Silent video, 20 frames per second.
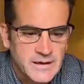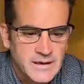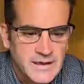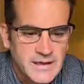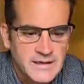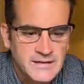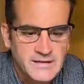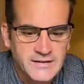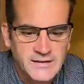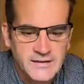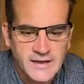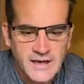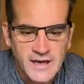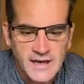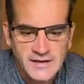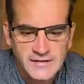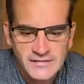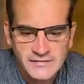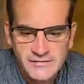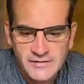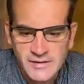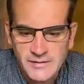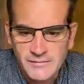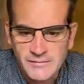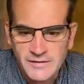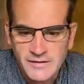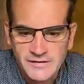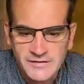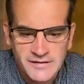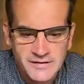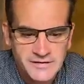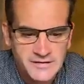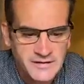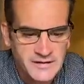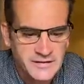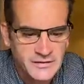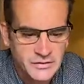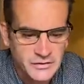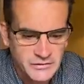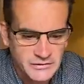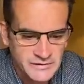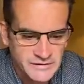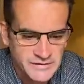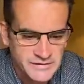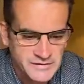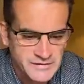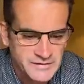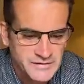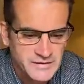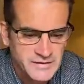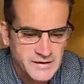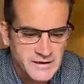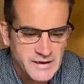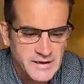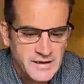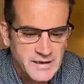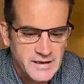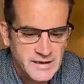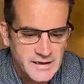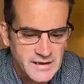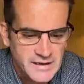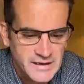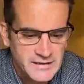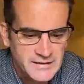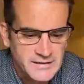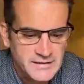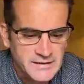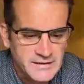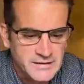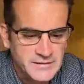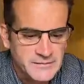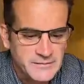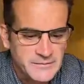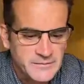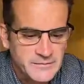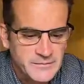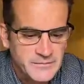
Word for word: eating ice cream does he see tourists eating